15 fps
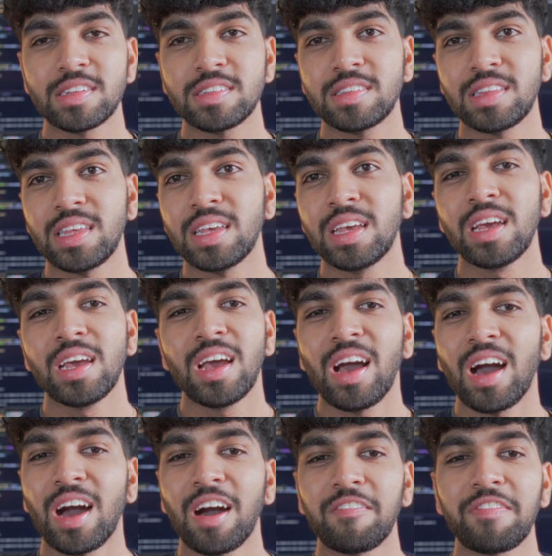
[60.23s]
just the
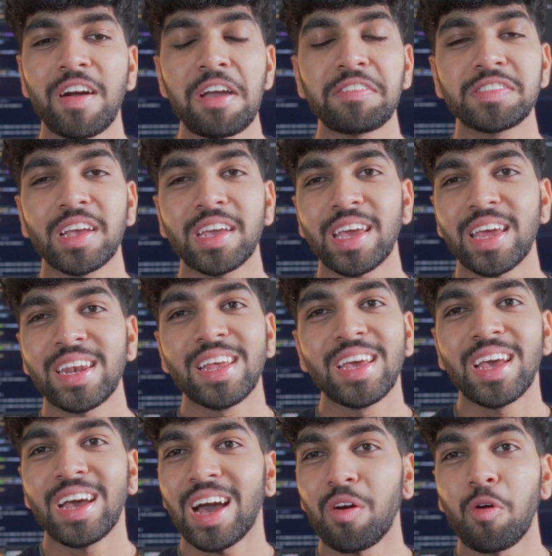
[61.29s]
5-second
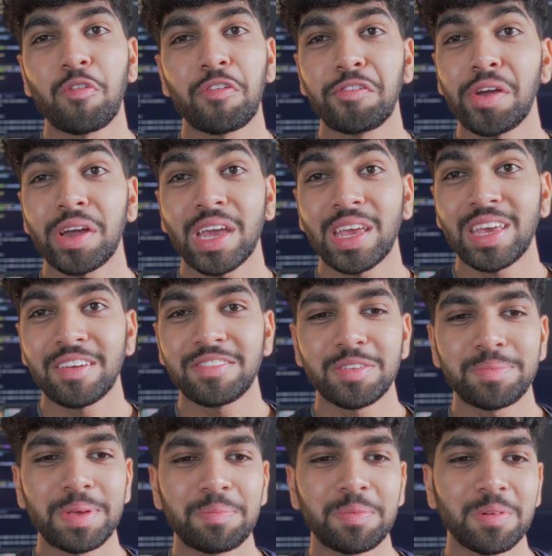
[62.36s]
overview I can give to
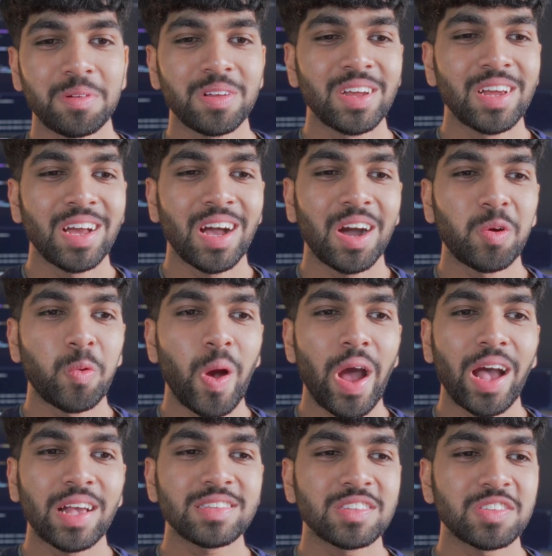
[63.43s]
people who
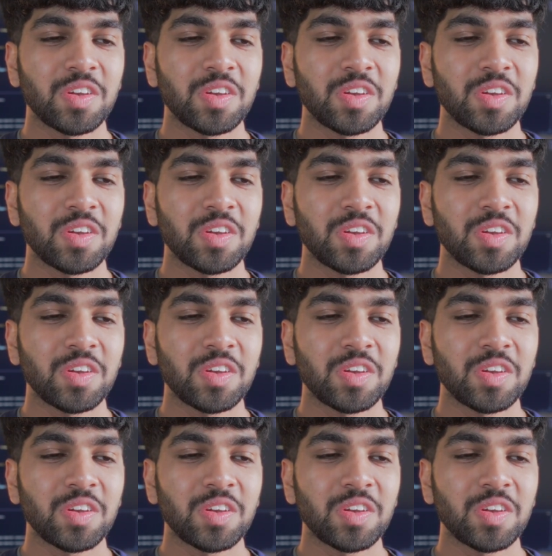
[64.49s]
ask.